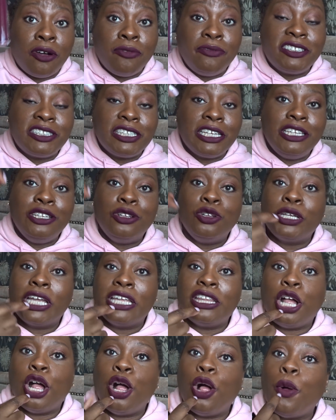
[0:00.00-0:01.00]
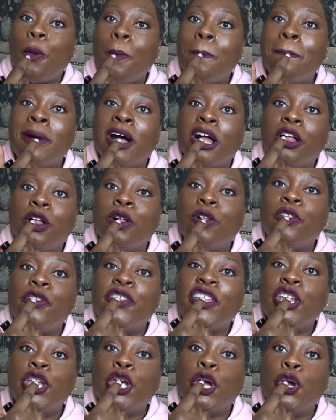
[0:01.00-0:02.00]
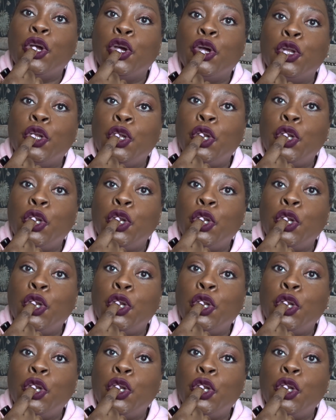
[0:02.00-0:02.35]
obviously, and you'll get that whole butthole thing going on,